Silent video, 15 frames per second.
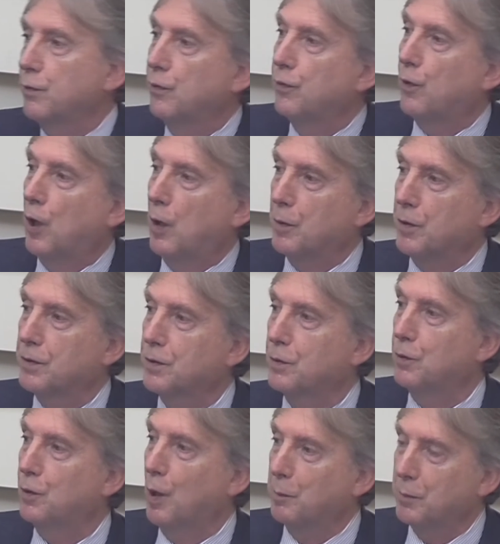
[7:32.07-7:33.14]
for farmers
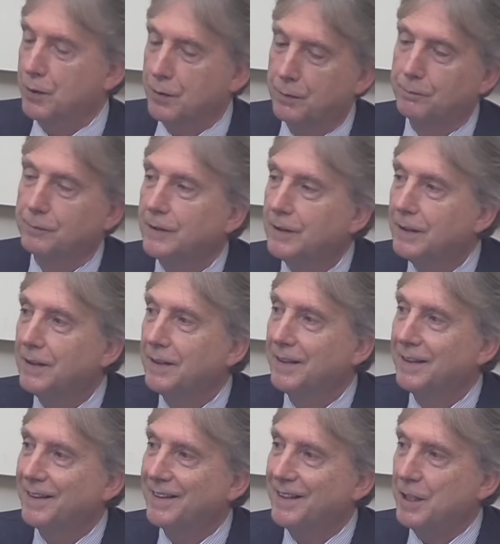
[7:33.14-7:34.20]
to adopt
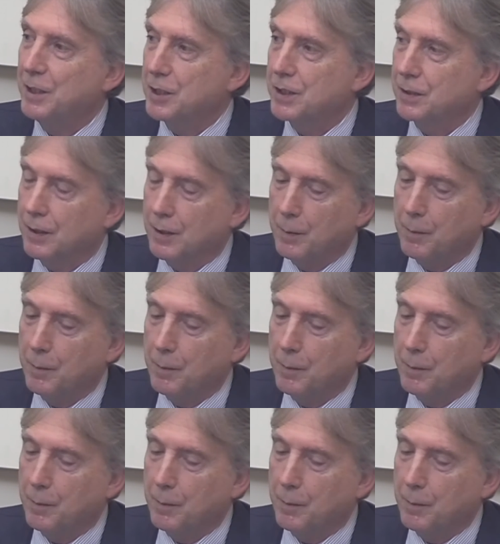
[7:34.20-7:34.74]
these